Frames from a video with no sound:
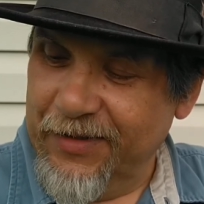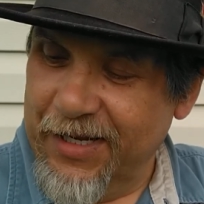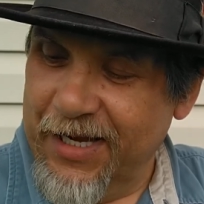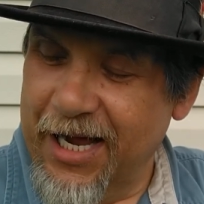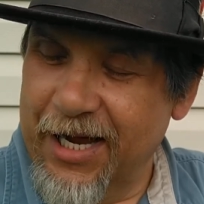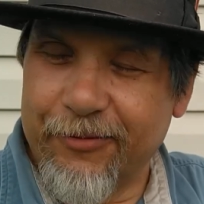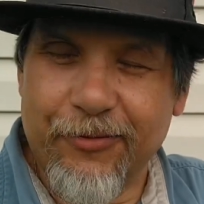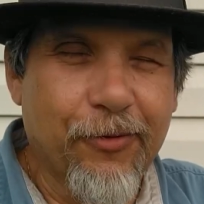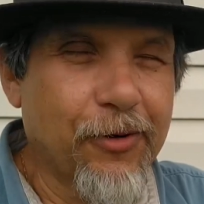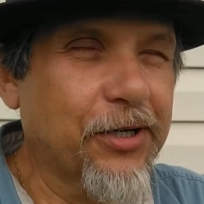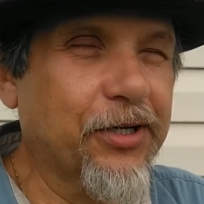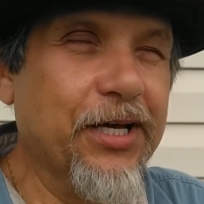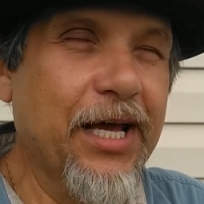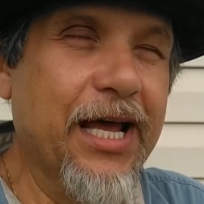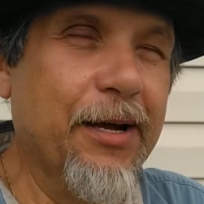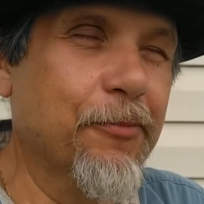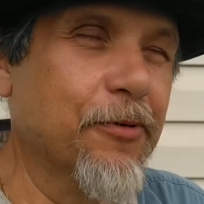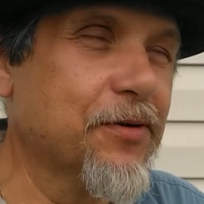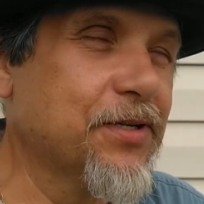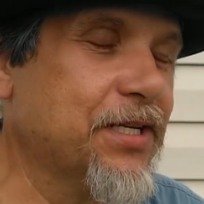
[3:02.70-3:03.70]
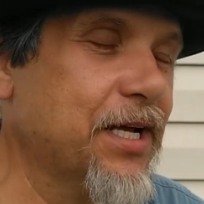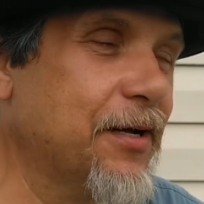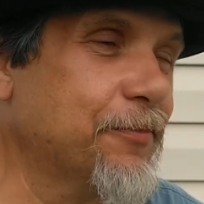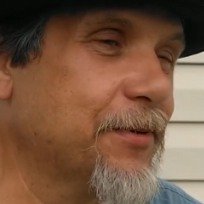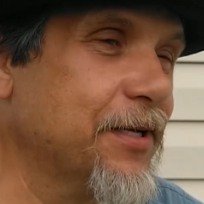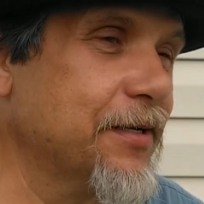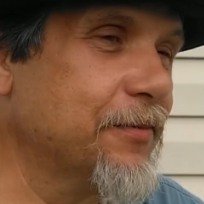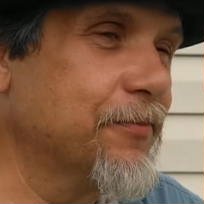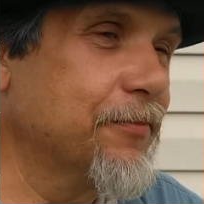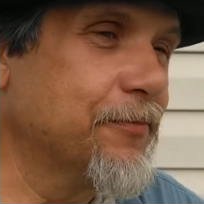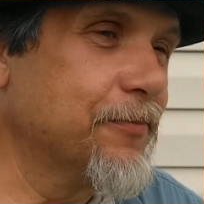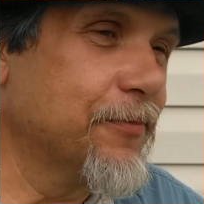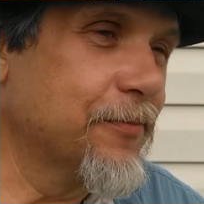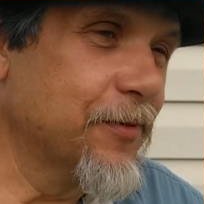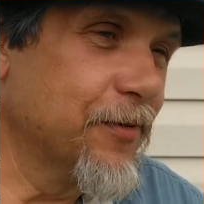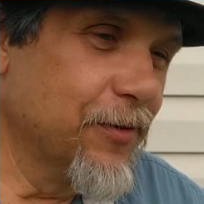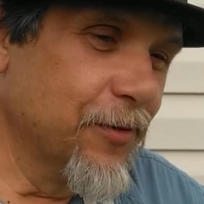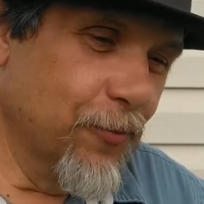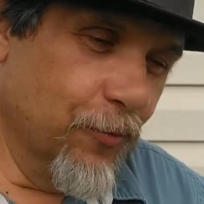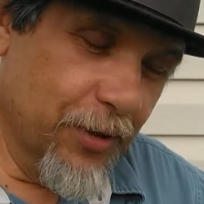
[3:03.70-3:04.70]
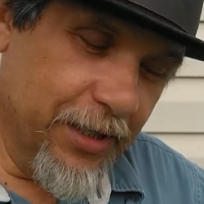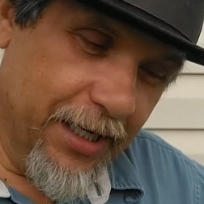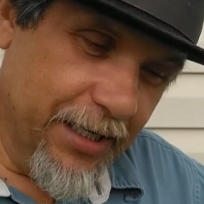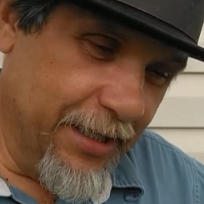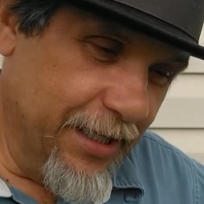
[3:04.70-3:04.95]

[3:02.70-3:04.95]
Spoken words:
after a game or something, when he